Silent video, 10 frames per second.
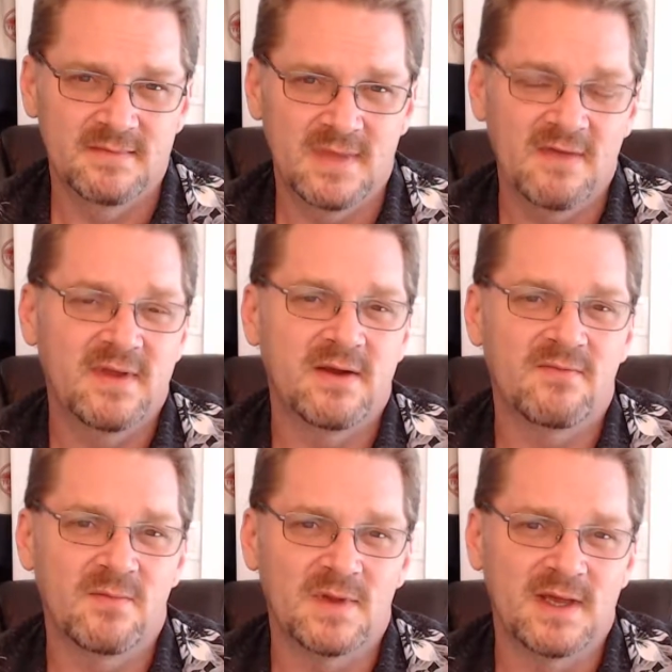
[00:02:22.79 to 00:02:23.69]
I've heard
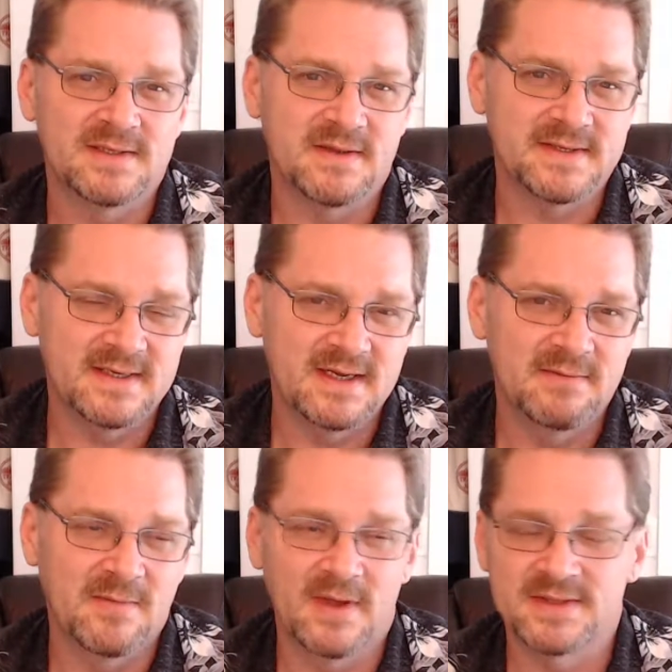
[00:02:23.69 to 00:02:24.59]
from clients all the time
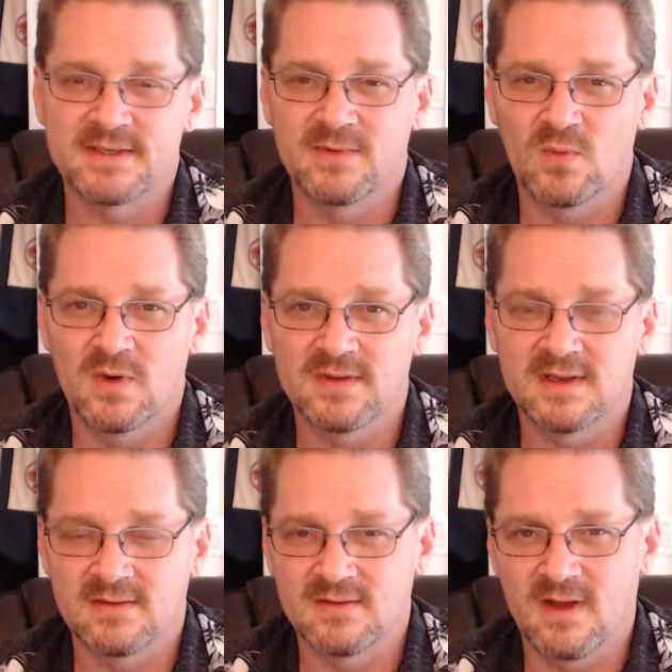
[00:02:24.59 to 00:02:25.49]
about some of the work that
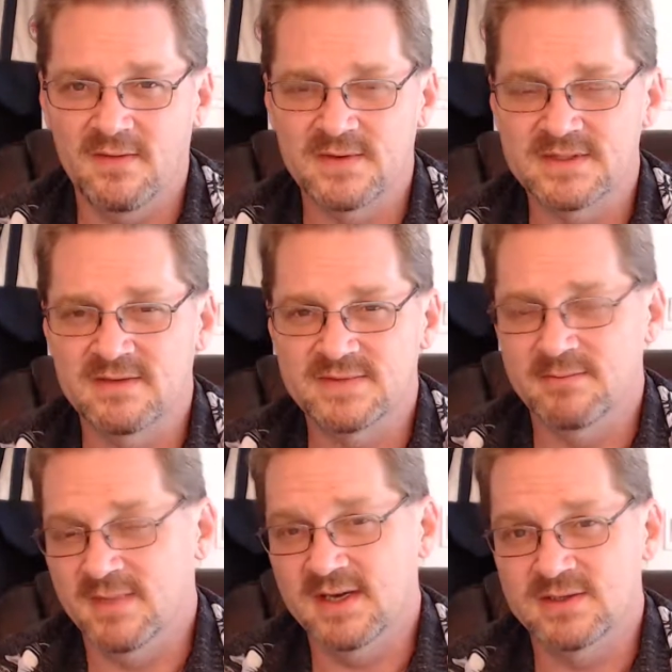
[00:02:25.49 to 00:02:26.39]
authors have
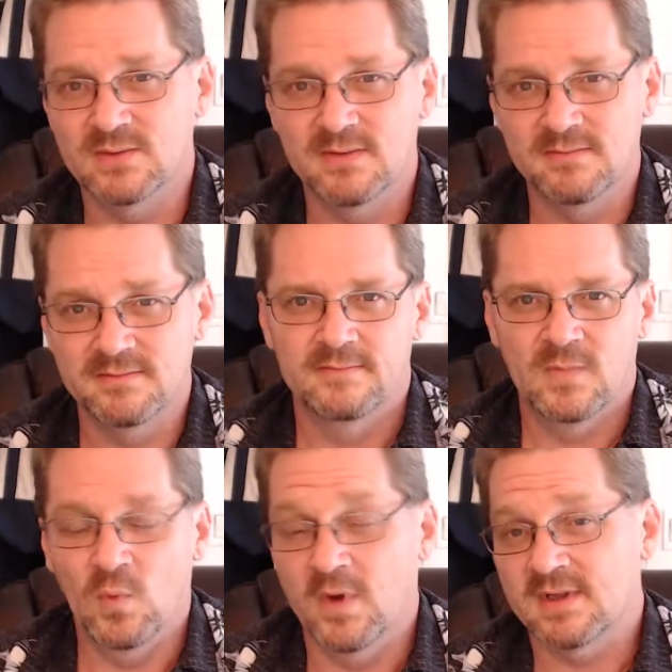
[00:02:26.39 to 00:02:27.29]
submitted to them.
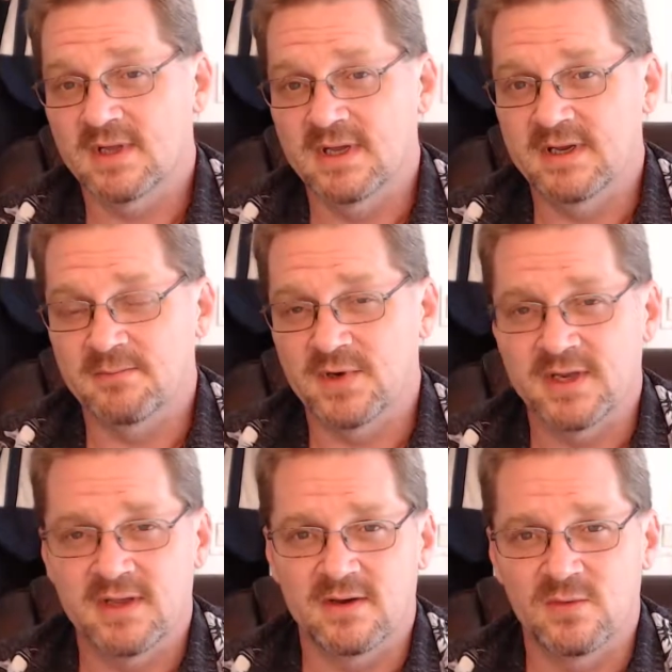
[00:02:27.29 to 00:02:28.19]
One client in
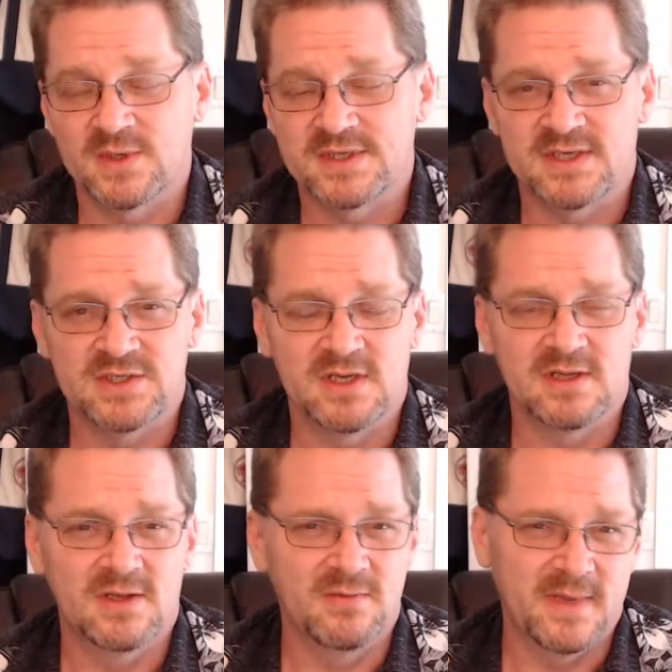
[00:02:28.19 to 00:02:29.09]
particular wished that she can
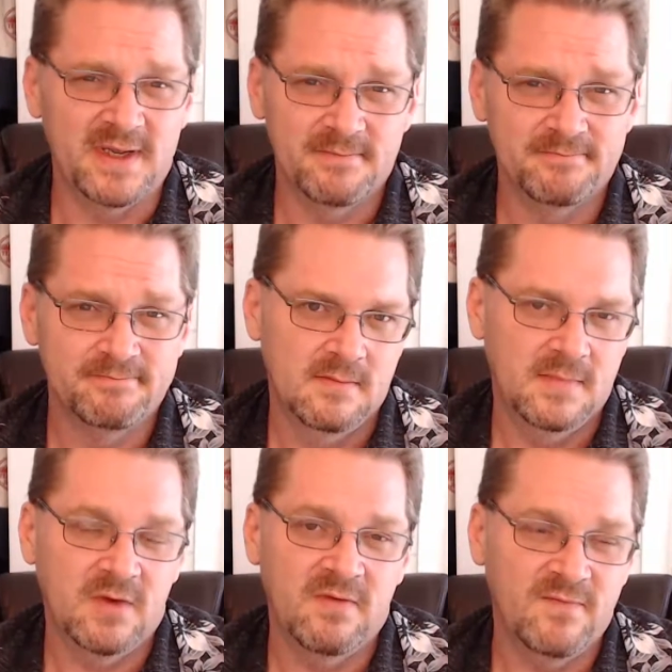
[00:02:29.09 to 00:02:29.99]
clone me,
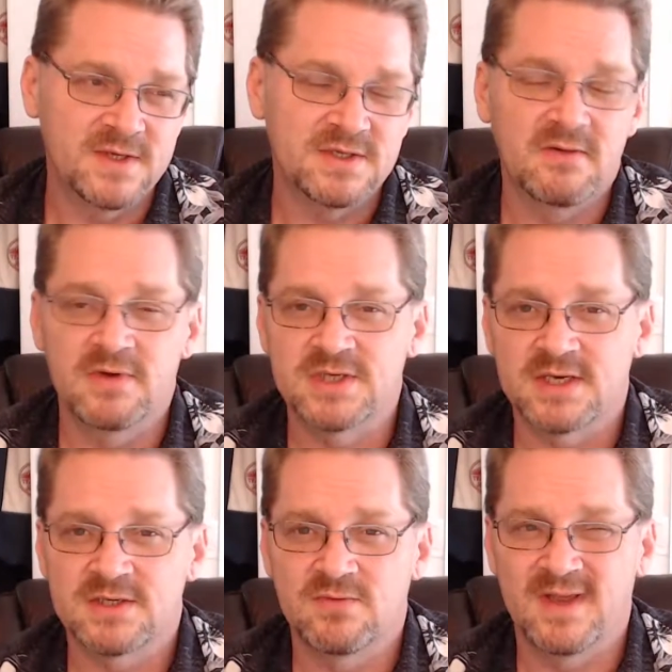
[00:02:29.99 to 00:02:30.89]
but revision and
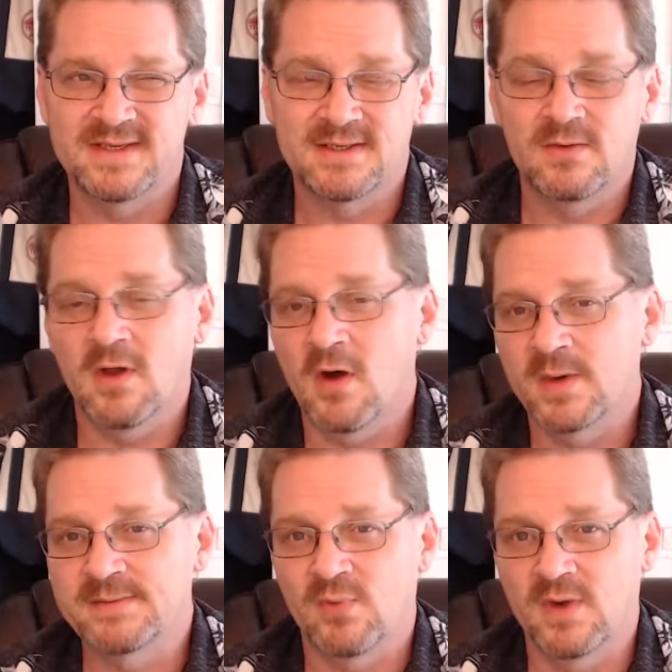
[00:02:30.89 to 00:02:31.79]
rejection rates don't
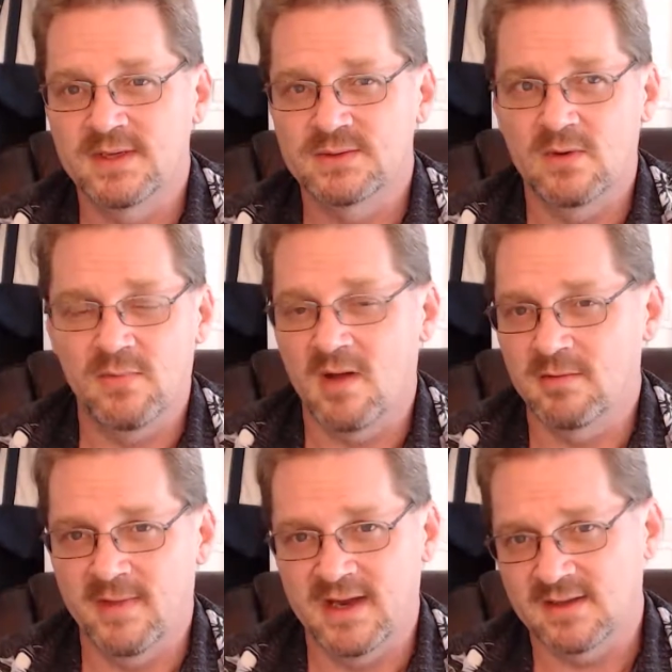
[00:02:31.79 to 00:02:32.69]
always point to a
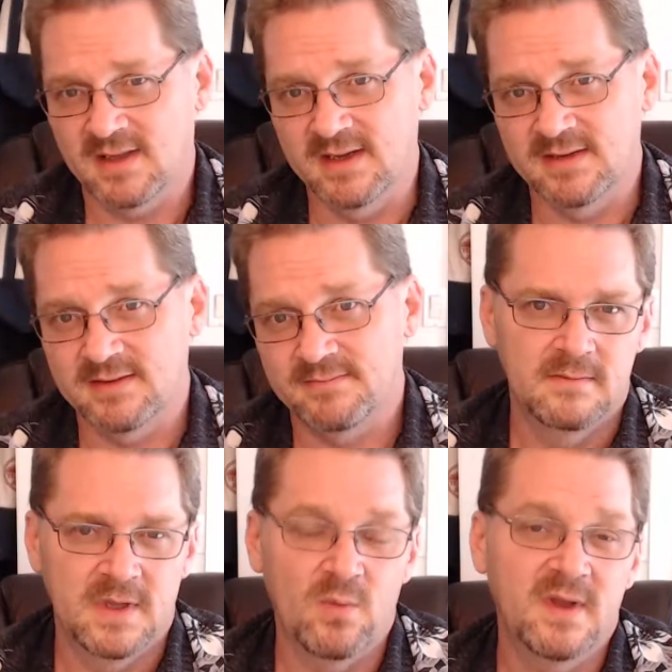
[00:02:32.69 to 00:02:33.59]
problematic client.
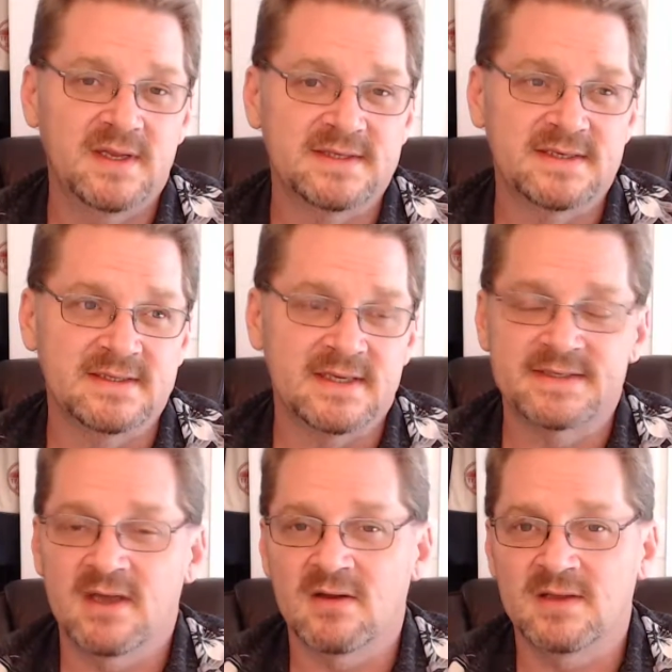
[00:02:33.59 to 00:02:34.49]
In one instance, I
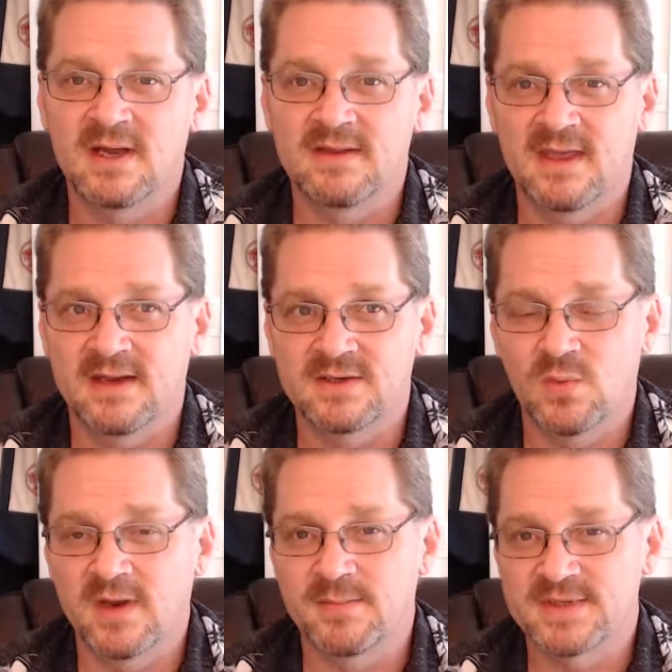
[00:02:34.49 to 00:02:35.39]
saw a client that had a
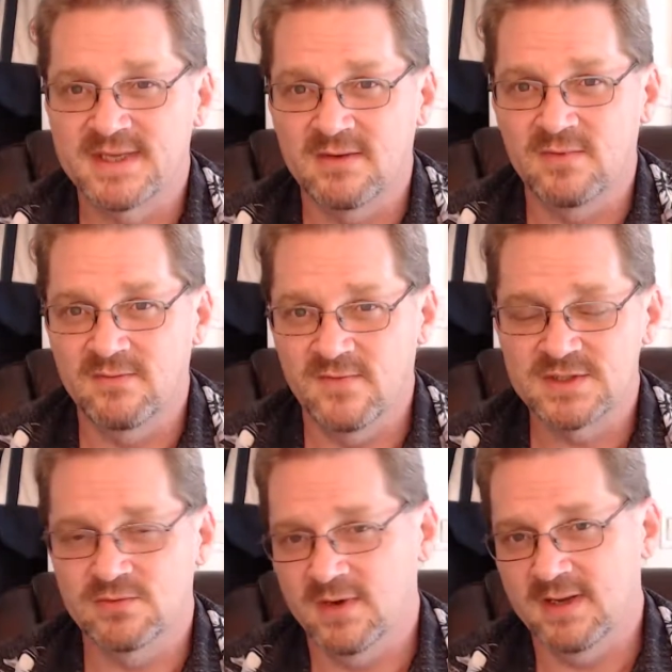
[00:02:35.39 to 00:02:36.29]
20%
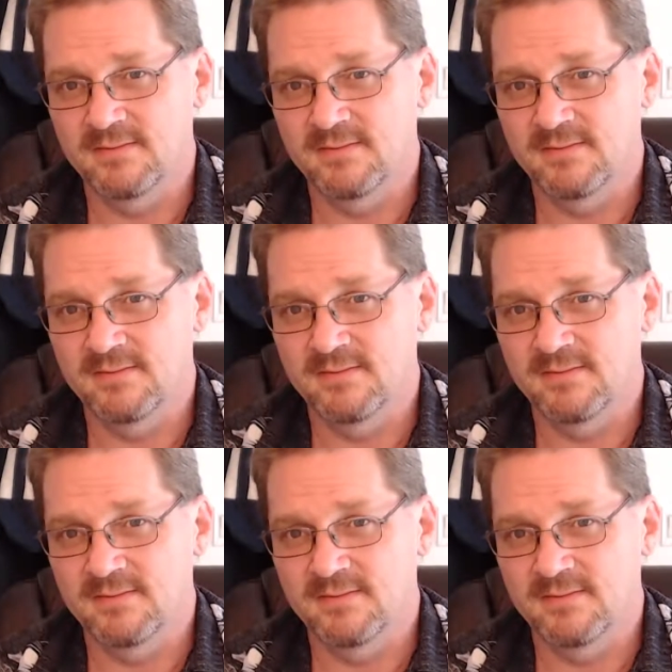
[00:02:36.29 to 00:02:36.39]
revision rate.